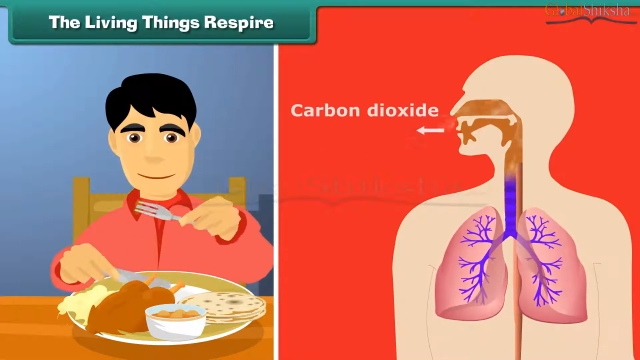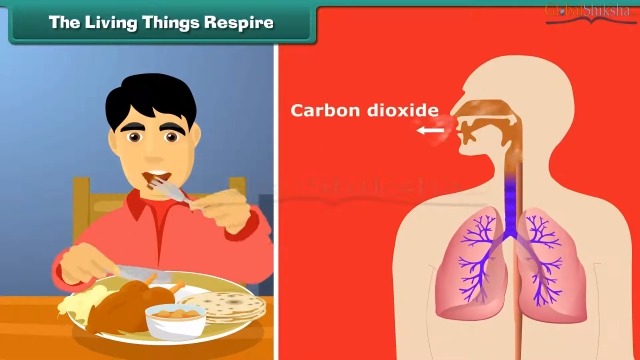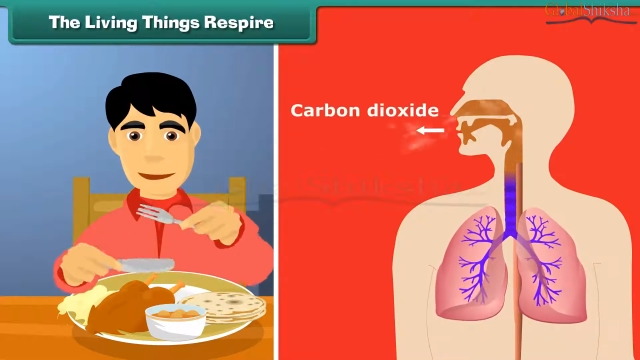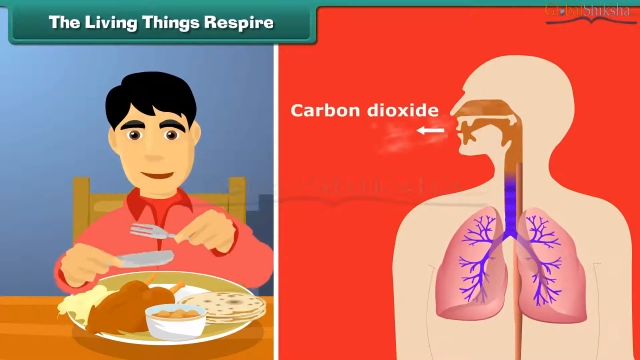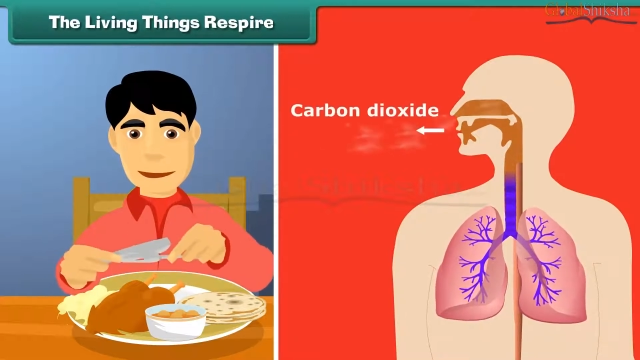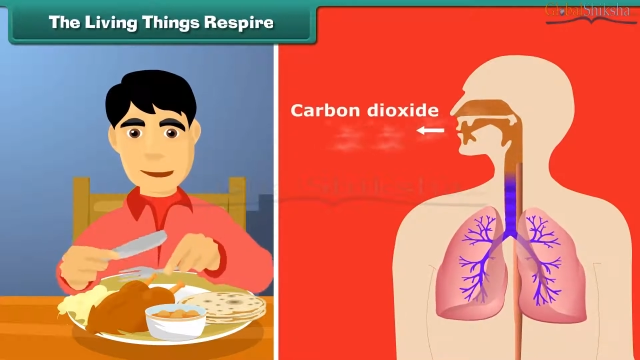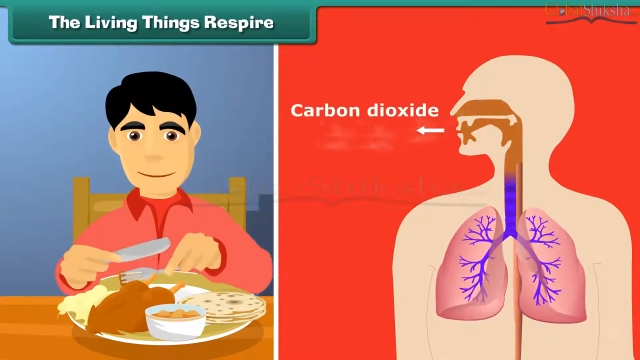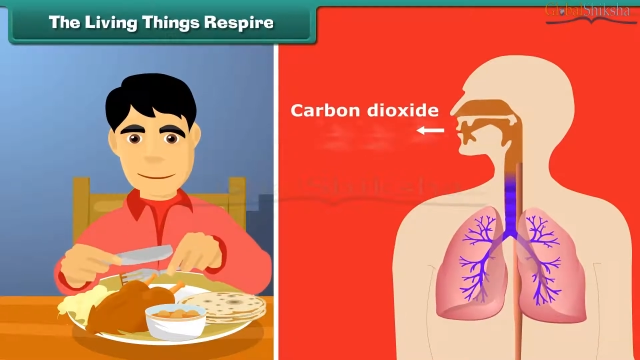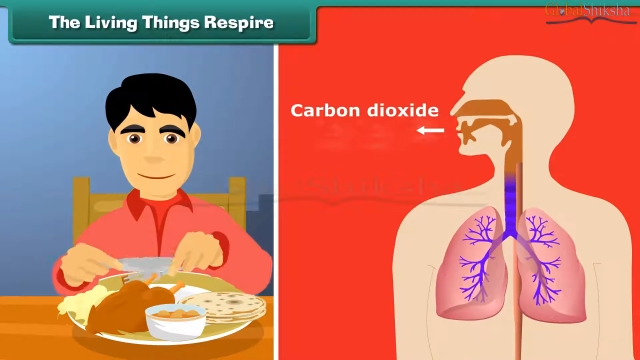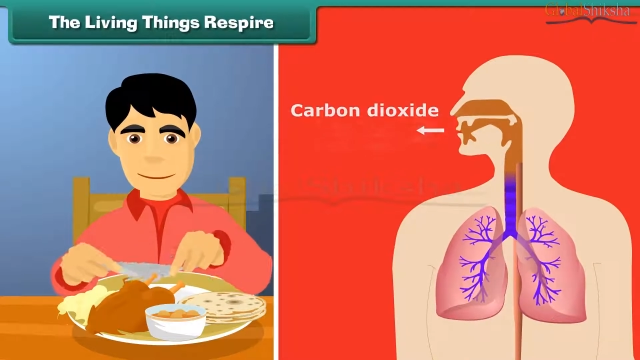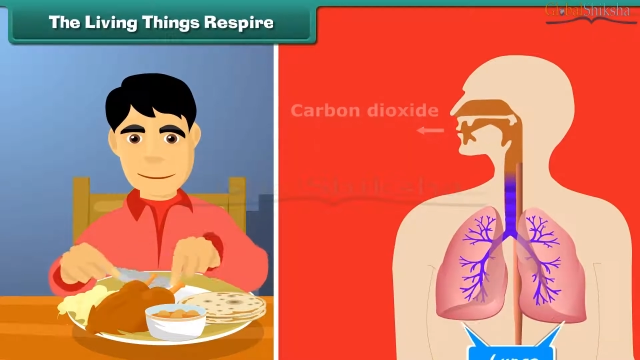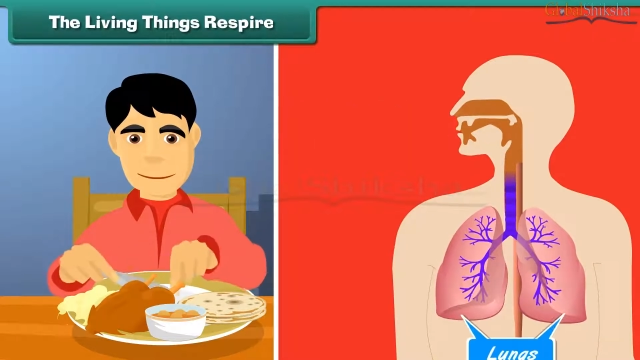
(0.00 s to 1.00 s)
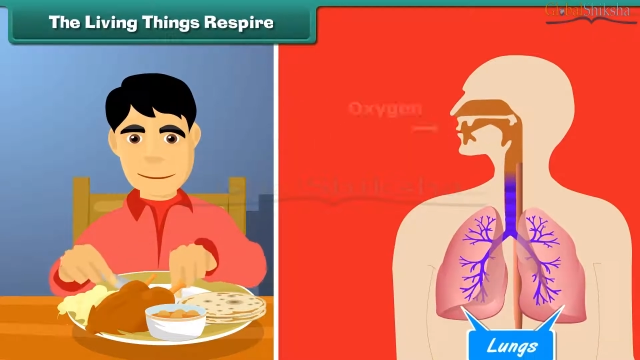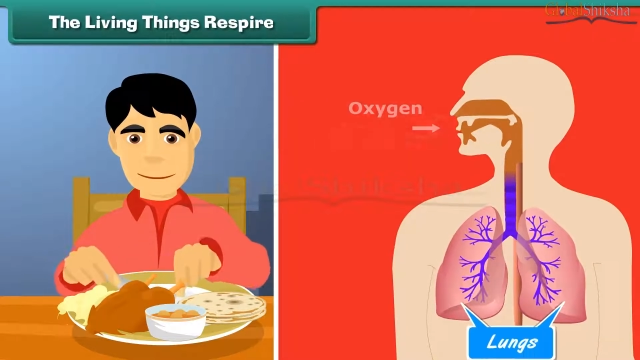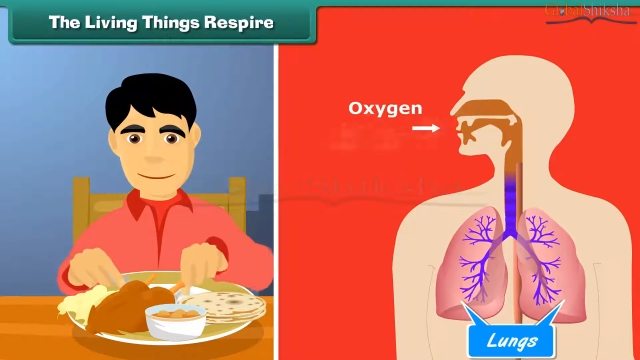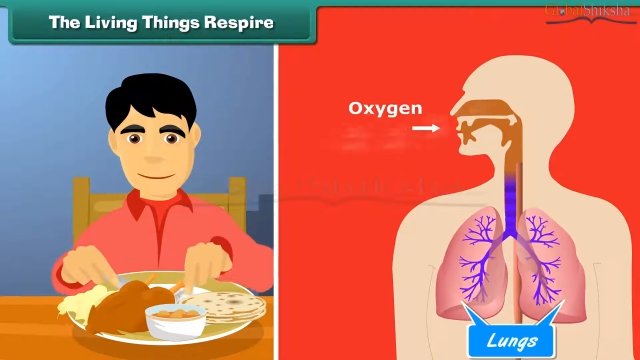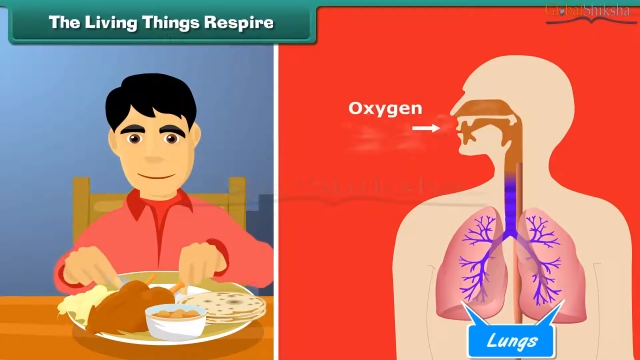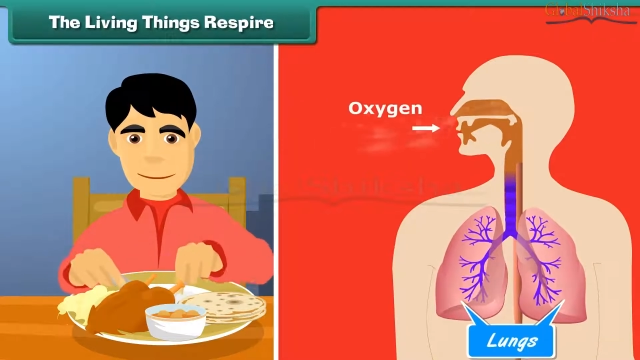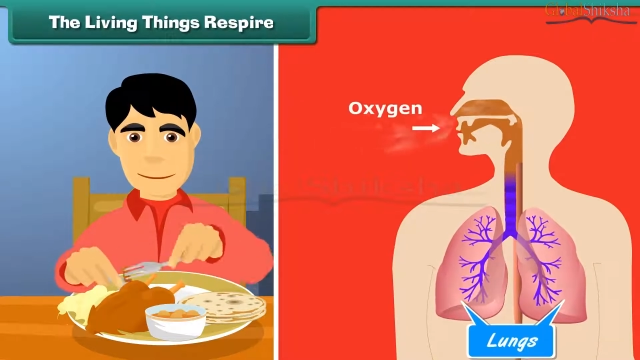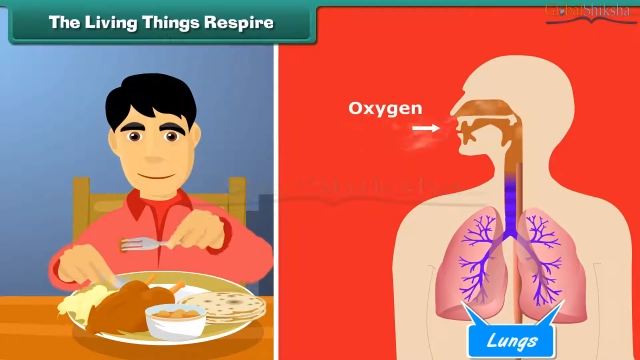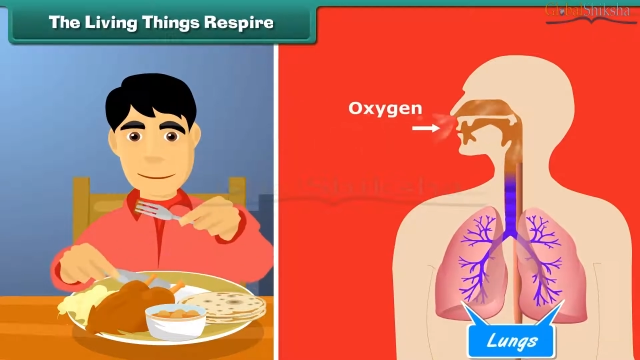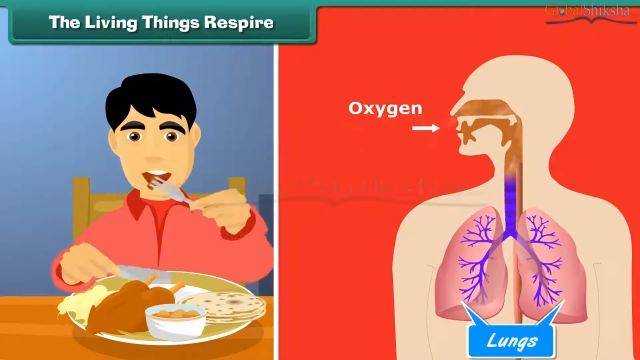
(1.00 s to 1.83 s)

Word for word: Human beings have lungs for